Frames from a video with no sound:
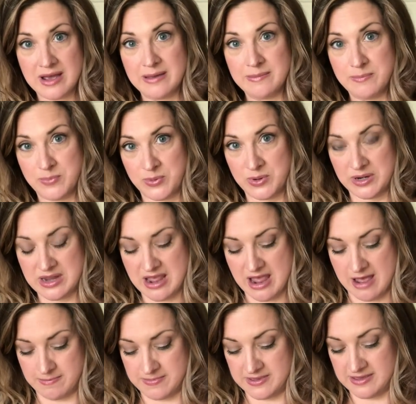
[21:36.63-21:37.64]
I'm pretty
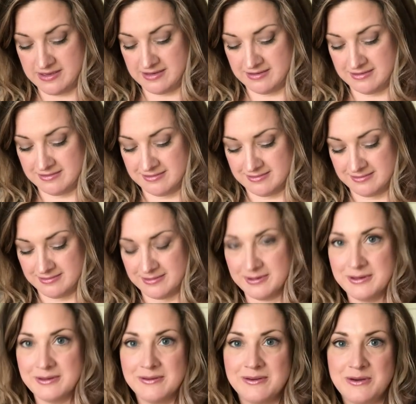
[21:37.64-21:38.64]
happy
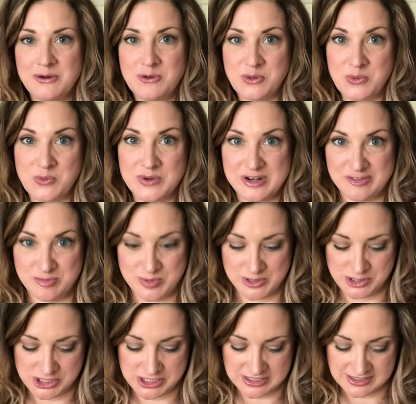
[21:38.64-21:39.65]
with what I've
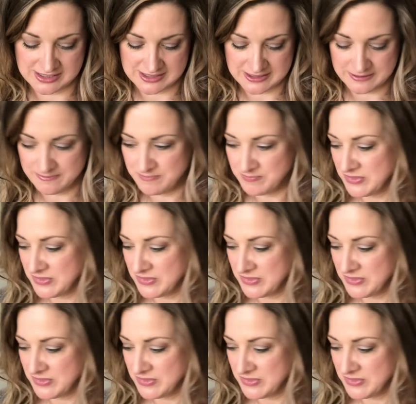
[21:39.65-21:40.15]
purchased.